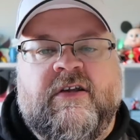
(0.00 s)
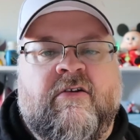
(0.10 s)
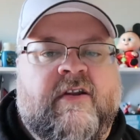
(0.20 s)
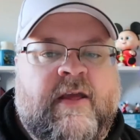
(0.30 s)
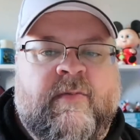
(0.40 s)

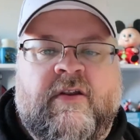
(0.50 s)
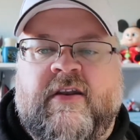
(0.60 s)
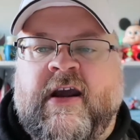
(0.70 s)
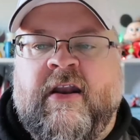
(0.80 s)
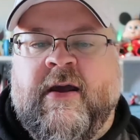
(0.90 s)
entertainment, and
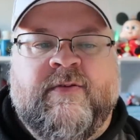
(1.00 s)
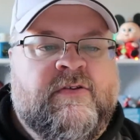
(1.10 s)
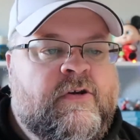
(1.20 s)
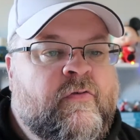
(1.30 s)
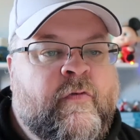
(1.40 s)
dining
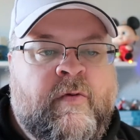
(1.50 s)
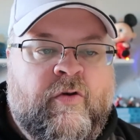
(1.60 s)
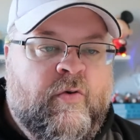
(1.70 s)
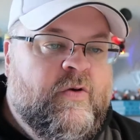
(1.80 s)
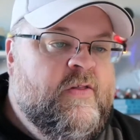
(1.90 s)
options that you're
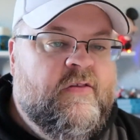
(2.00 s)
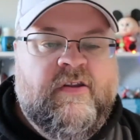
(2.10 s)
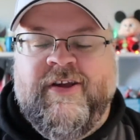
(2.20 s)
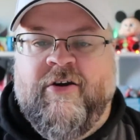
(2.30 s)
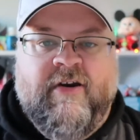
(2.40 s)
familiar with
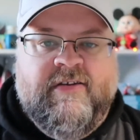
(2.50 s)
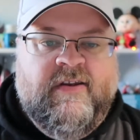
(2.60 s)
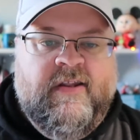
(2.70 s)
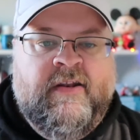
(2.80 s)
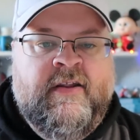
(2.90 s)
and
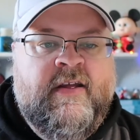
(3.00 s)
interested in,